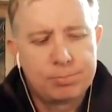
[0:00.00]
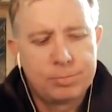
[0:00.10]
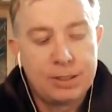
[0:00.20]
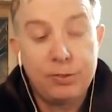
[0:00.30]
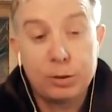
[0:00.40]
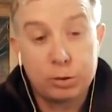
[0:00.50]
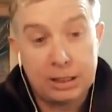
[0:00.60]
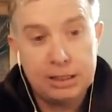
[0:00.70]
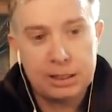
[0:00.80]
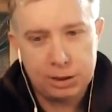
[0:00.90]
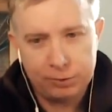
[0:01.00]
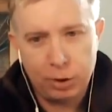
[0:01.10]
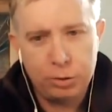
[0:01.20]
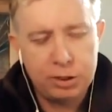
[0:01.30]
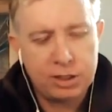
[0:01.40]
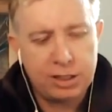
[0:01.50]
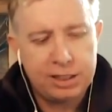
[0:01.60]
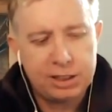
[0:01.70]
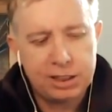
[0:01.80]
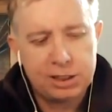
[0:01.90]
difficulties, and you've alluded to
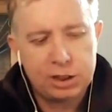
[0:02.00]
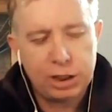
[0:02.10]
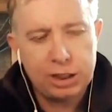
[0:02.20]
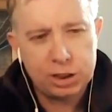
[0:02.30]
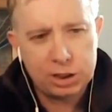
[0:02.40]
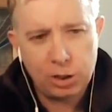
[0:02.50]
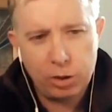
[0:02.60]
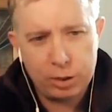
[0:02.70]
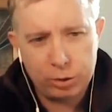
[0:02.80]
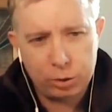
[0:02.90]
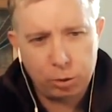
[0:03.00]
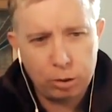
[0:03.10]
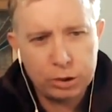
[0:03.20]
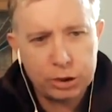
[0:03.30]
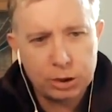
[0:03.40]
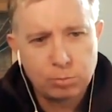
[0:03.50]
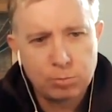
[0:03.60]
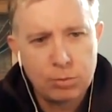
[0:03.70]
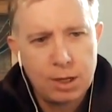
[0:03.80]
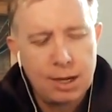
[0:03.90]
these, is Jesus dying on the cross,
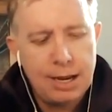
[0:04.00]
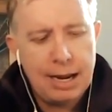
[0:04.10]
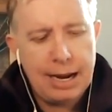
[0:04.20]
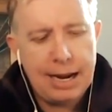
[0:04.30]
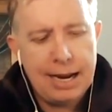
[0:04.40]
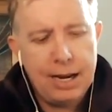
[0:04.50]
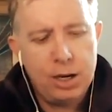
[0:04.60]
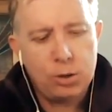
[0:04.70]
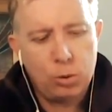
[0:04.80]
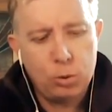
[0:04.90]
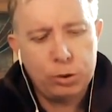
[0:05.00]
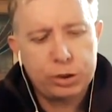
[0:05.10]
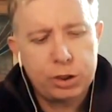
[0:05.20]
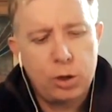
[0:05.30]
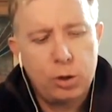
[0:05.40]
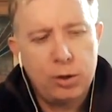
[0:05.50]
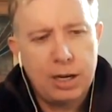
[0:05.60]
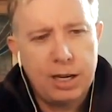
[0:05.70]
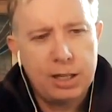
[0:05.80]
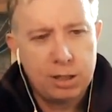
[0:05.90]
right, and also
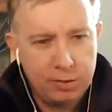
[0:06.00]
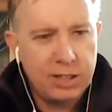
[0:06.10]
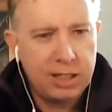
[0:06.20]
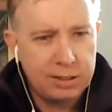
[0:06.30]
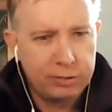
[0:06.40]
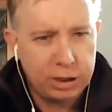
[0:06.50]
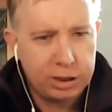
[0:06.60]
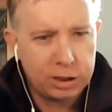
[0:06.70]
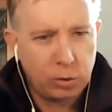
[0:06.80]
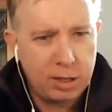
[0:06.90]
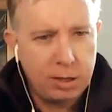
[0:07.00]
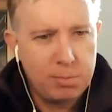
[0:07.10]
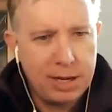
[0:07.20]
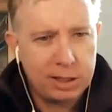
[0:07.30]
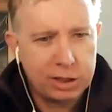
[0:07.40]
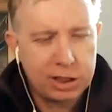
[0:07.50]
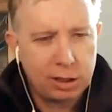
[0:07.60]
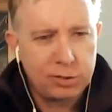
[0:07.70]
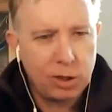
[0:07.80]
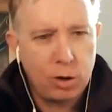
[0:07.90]
the divinity of Jesus, or him being the Son
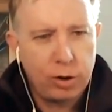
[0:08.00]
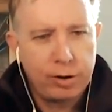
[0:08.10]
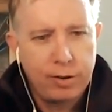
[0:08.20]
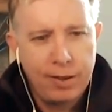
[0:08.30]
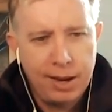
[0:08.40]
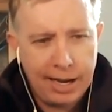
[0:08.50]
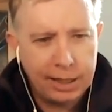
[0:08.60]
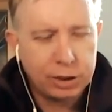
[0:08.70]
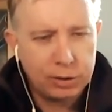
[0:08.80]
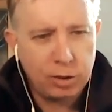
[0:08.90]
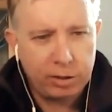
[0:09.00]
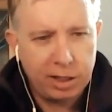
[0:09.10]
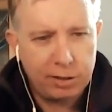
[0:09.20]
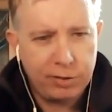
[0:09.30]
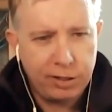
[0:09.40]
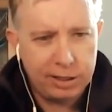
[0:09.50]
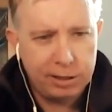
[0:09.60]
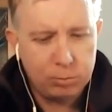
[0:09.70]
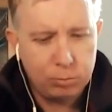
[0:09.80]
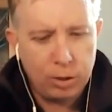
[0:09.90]
of God. Hence, you've got that
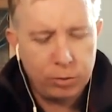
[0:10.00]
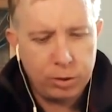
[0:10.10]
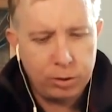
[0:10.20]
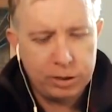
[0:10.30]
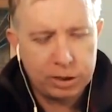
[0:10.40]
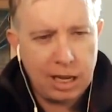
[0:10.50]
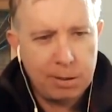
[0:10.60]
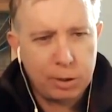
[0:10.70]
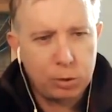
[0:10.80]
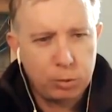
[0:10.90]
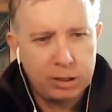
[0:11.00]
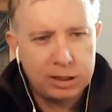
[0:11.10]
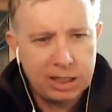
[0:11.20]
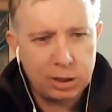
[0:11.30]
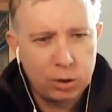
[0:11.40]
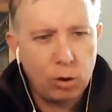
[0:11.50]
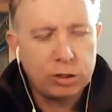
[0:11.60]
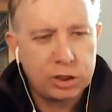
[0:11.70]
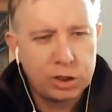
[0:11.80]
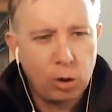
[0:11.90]
fairly well-known Islamic creed, that
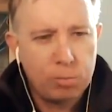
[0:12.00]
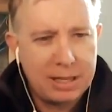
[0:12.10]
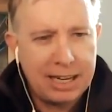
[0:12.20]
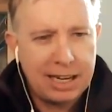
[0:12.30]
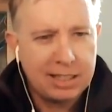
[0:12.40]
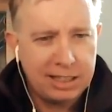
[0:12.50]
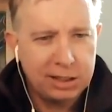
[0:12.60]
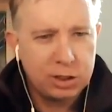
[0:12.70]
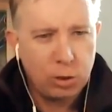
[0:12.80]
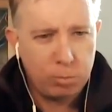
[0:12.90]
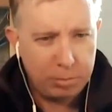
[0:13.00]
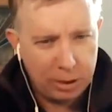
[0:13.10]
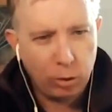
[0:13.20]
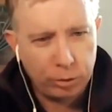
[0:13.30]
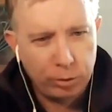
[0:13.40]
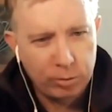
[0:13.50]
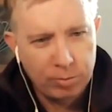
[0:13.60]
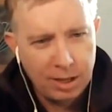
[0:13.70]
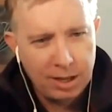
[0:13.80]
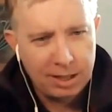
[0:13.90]
God does not beget and is not begotten,
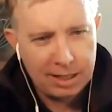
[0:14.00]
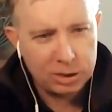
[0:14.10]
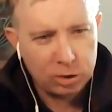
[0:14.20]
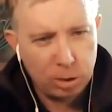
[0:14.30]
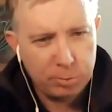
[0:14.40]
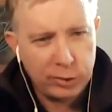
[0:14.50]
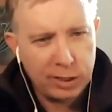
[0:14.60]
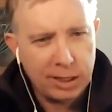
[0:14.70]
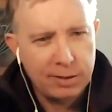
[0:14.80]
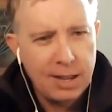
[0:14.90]
that type of thing.